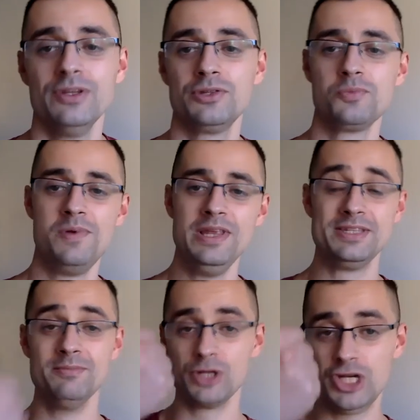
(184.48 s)
need to please
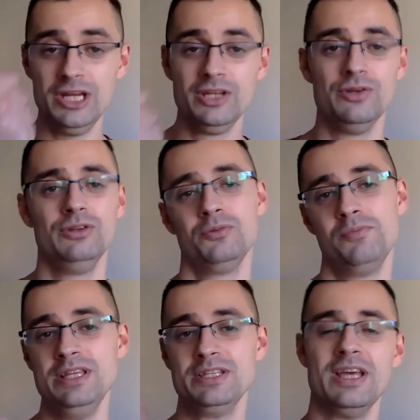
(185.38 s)
the machine, you need to
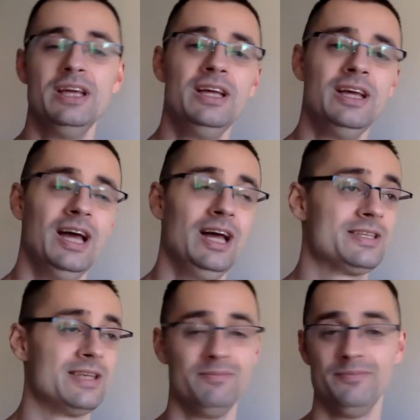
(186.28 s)
please
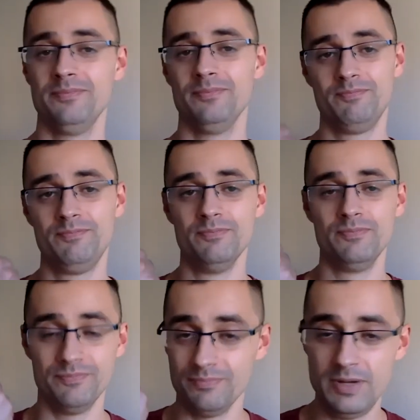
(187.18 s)
some
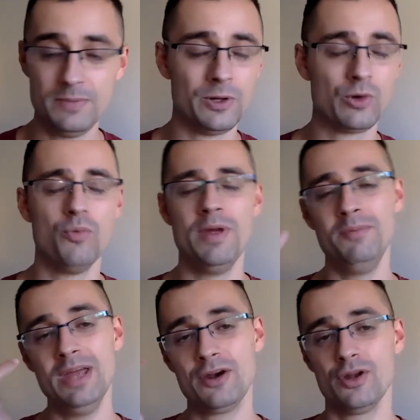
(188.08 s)
people who
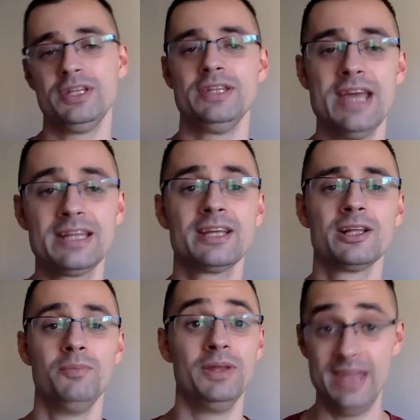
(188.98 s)
maybe are not that
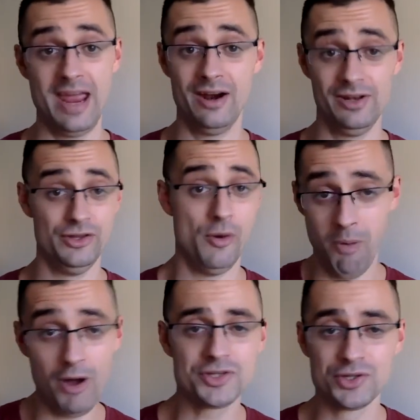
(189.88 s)
technical, but their
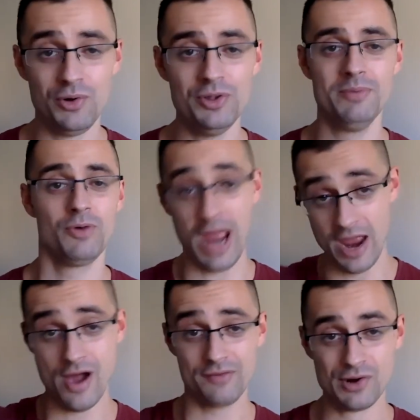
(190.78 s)
boss told them, okay,
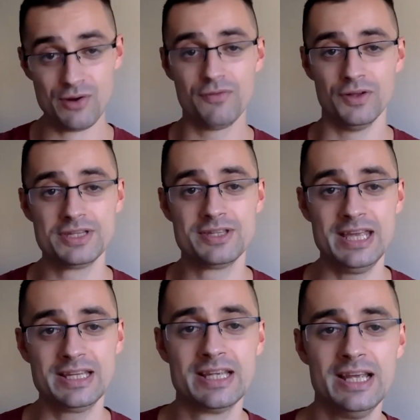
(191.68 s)
you have to look for these
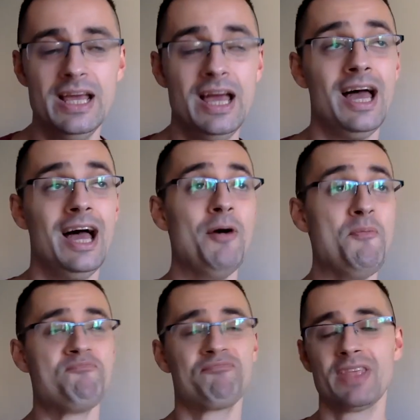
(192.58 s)
things.
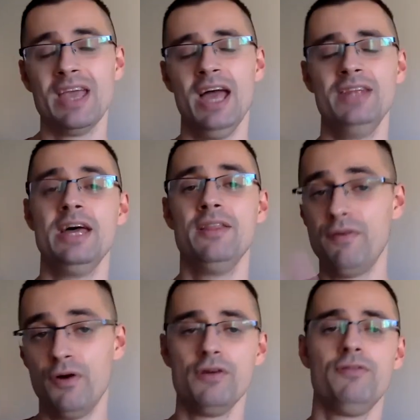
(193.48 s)
And then
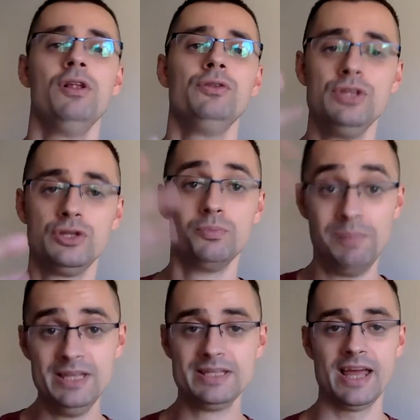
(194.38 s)
third of all, you need to
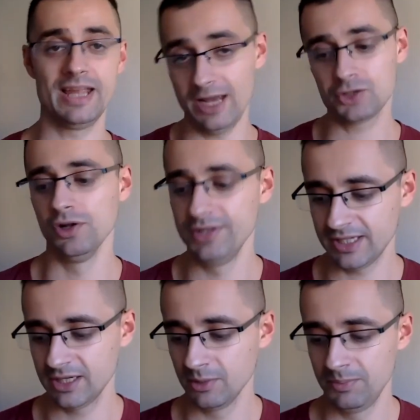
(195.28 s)
please actual
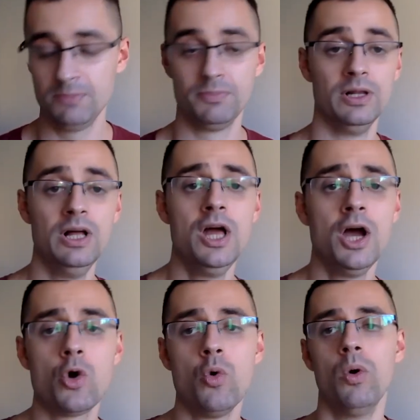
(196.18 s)
technical people
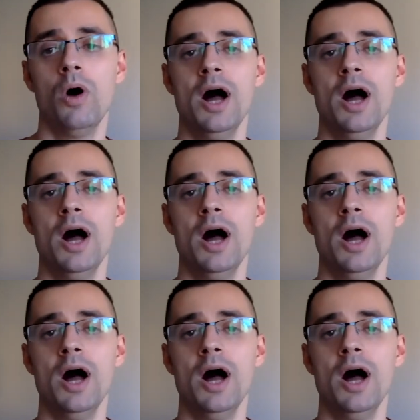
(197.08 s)
who